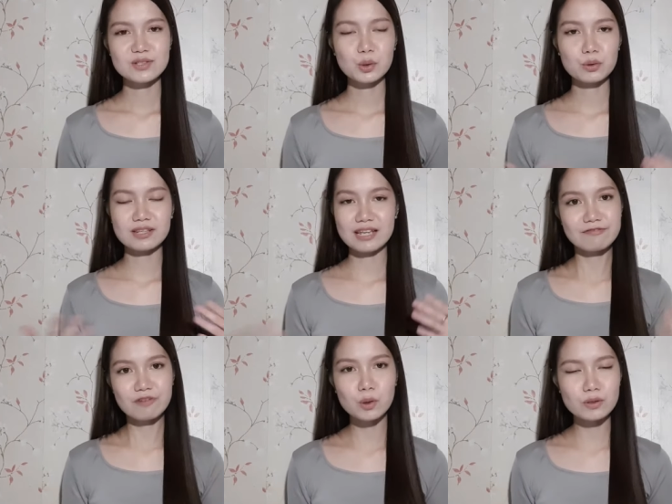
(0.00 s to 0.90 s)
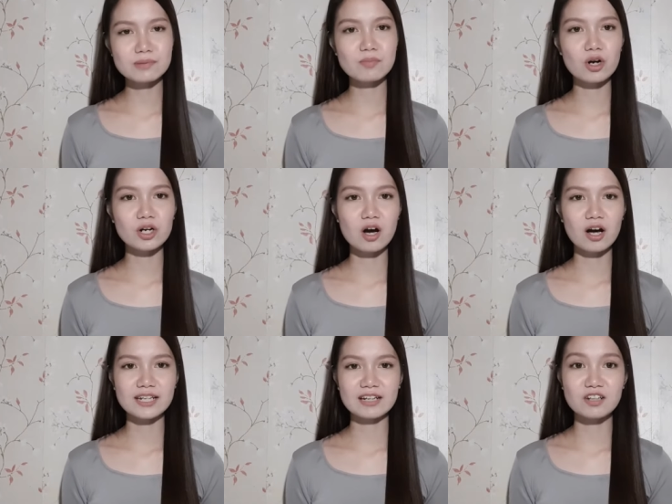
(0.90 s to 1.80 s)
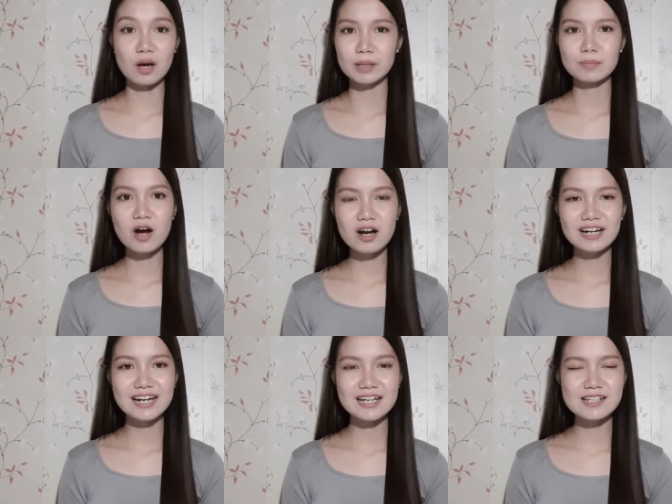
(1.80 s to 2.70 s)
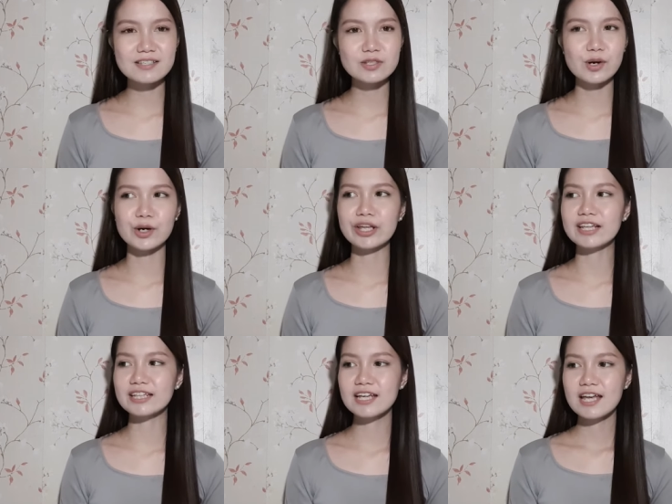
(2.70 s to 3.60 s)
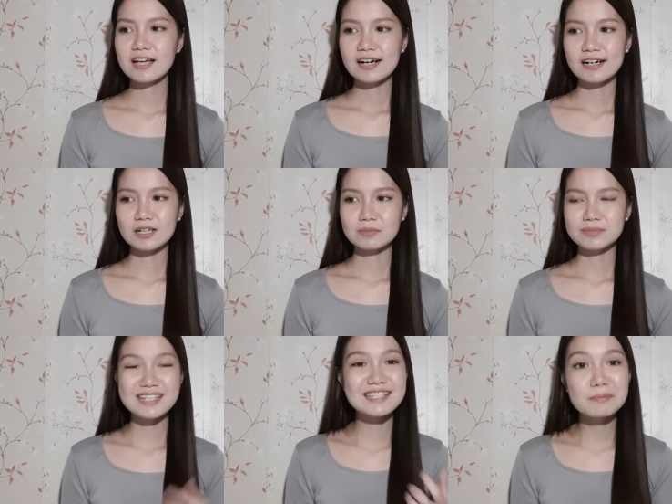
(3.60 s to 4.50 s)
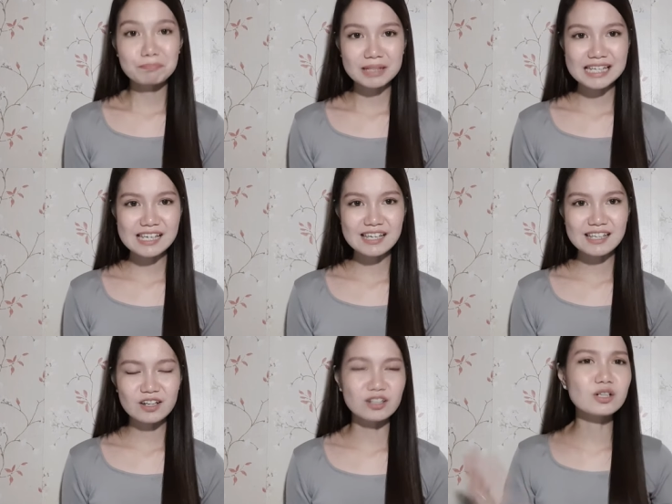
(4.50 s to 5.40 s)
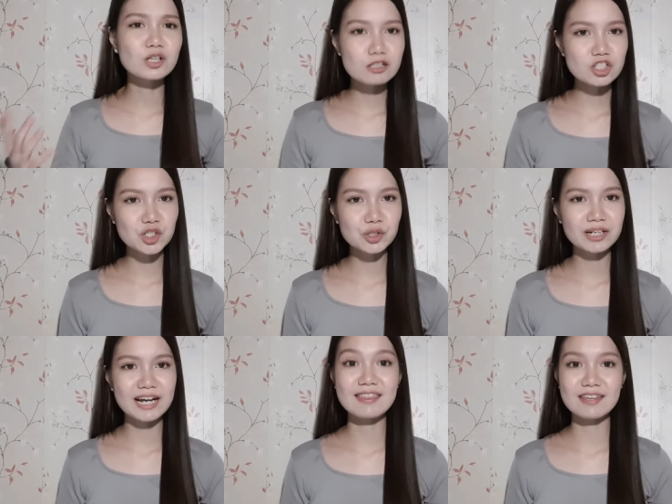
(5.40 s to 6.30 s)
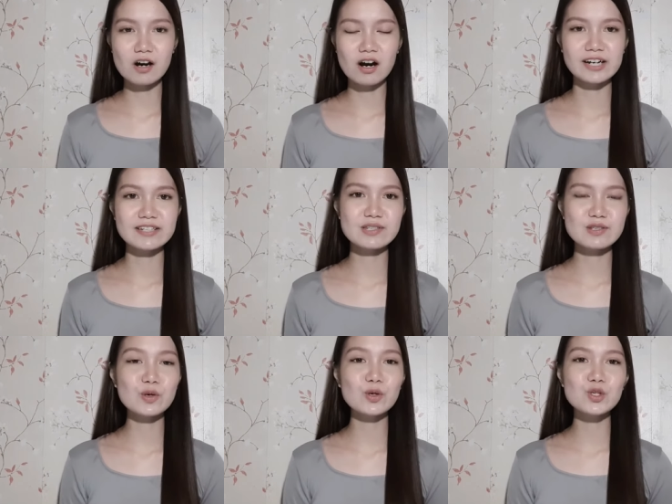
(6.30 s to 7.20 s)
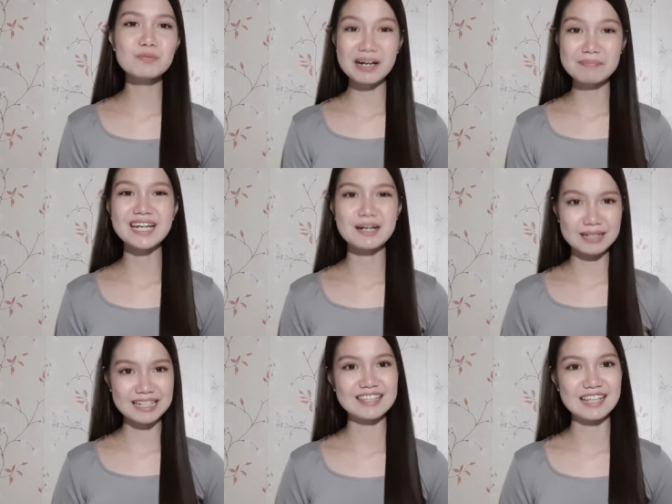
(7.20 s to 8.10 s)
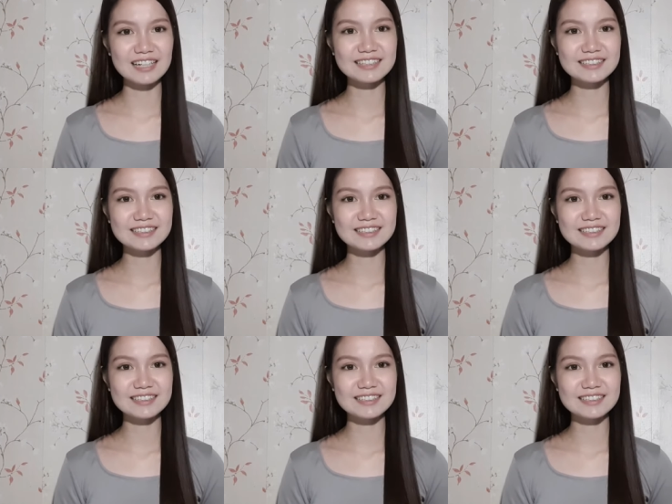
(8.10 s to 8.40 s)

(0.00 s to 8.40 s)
So they focus more on economic progress, on discipline, on culture, and the arts. So yun yung mga binabalita.